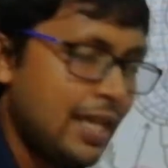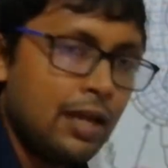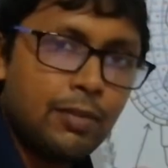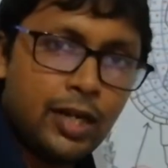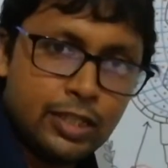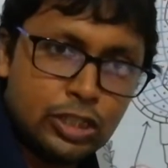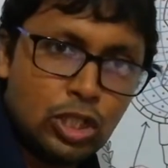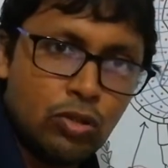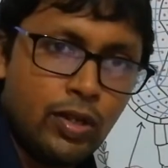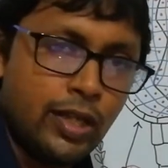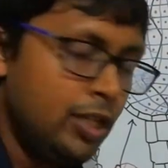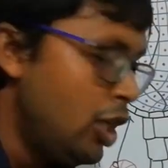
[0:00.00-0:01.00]

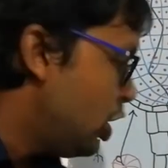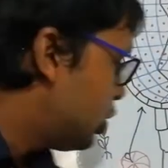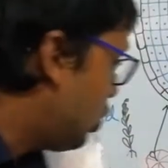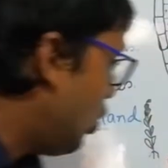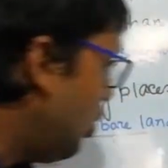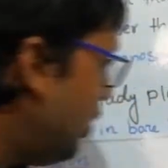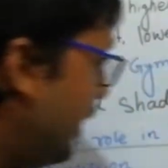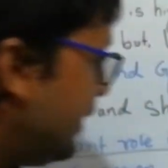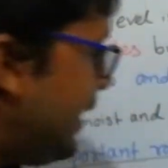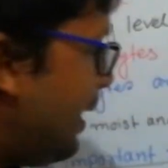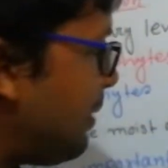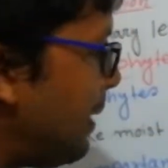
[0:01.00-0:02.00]
multicellular. So
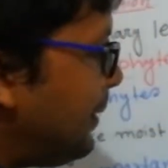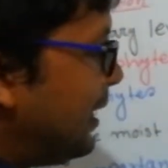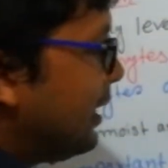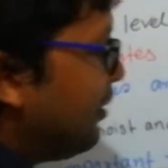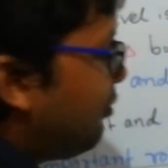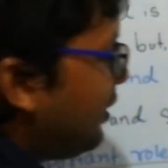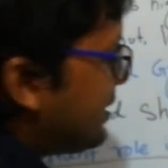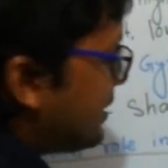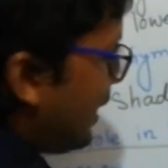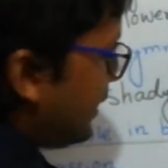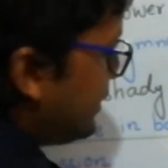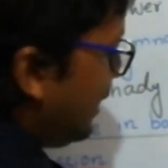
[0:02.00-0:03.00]
they may be leafy
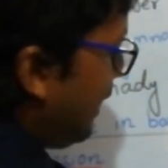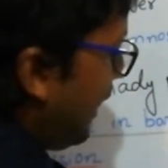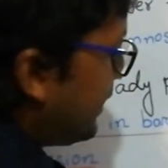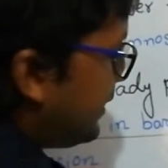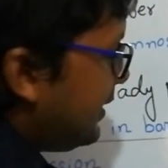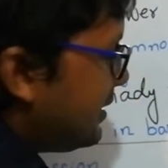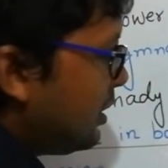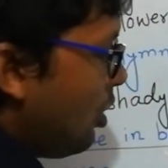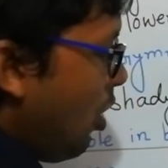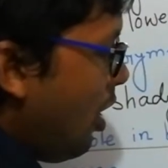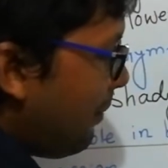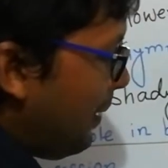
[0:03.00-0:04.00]
structure like this,
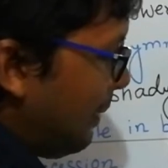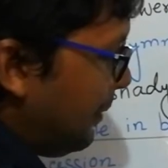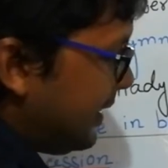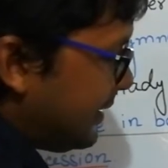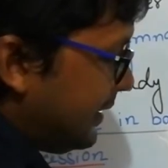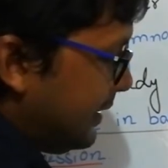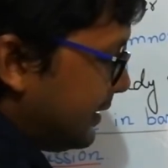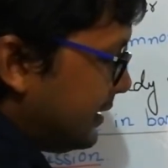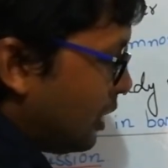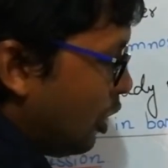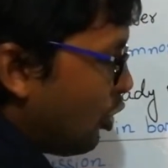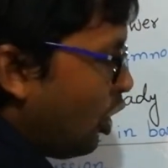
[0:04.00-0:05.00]
or maybe these
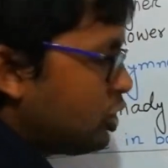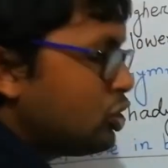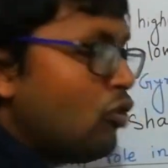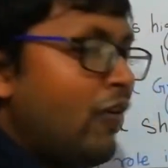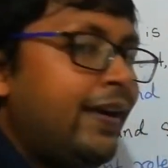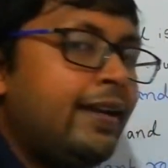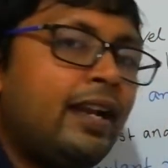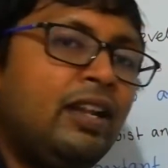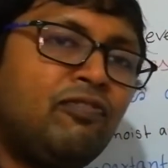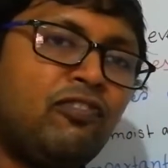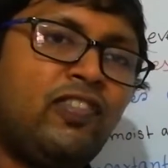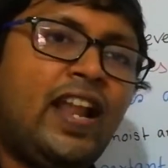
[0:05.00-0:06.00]
dorsoventrally
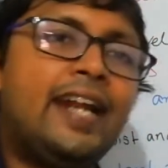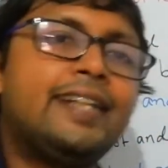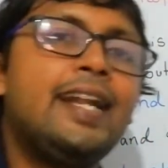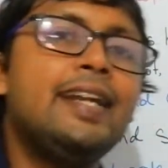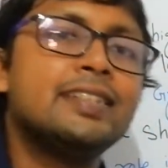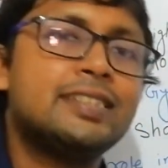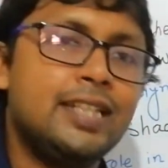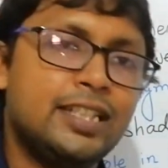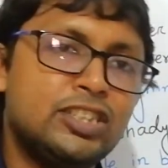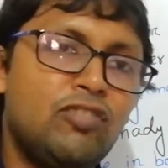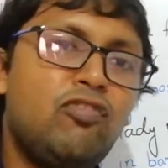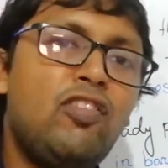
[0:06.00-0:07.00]
flattened
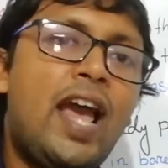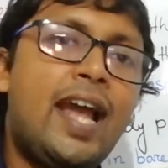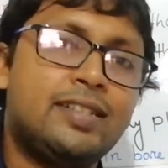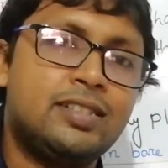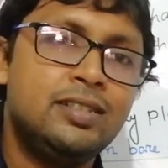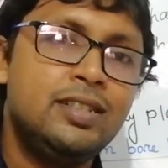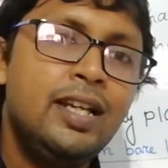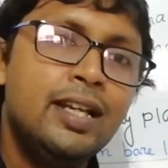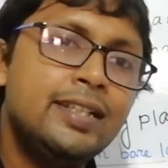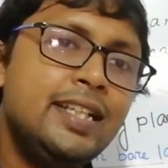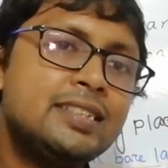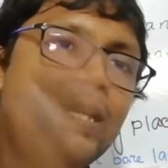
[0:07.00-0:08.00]
structure, flat.
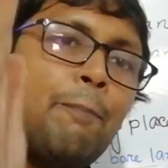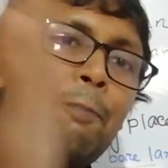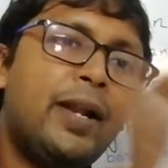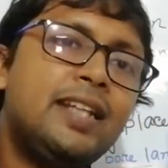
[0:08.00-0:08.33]
They suppress